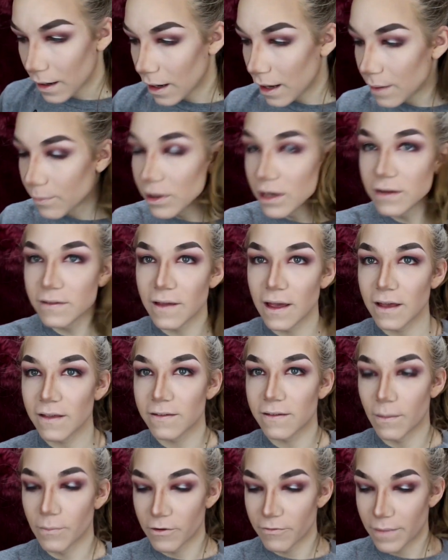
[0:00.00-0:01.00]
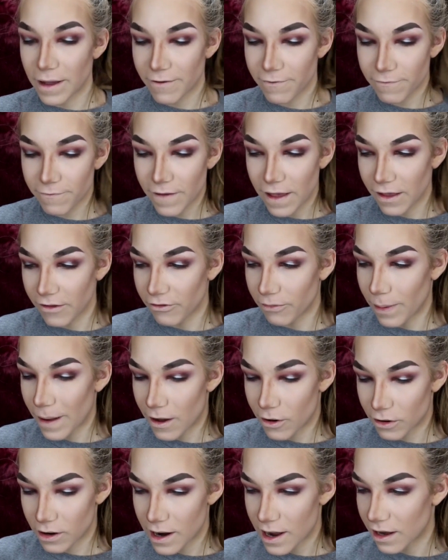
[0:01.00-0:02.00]
And I'm gonna take some of my face
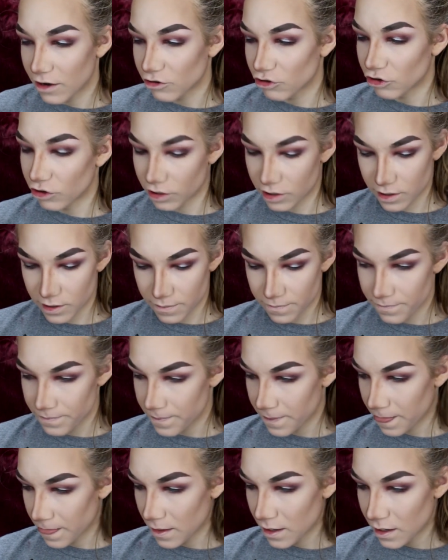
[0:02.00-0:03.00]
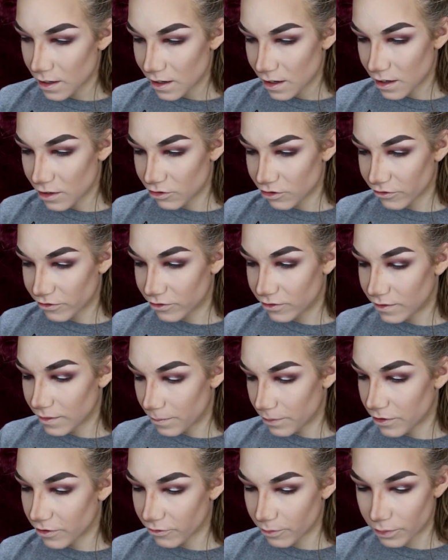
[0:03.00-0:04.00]
powder actually and just
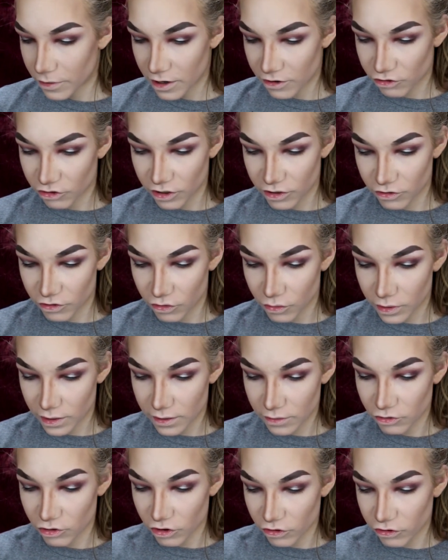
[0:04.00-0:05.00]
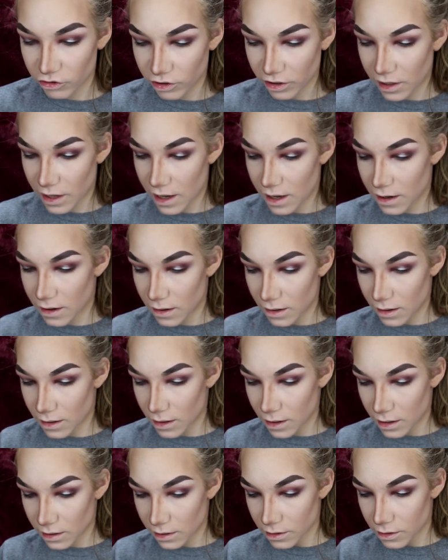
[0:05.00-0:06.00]
dip this brush into it just to get
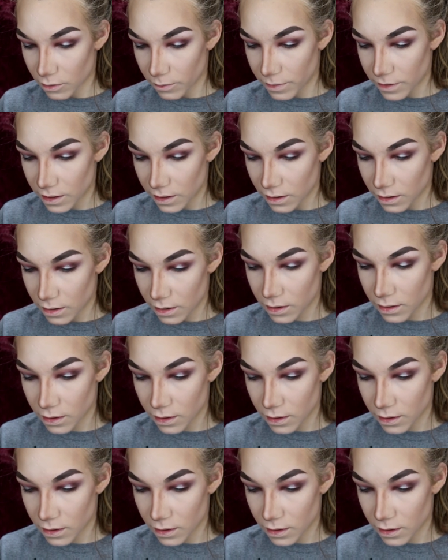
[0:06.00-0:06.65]
a little bit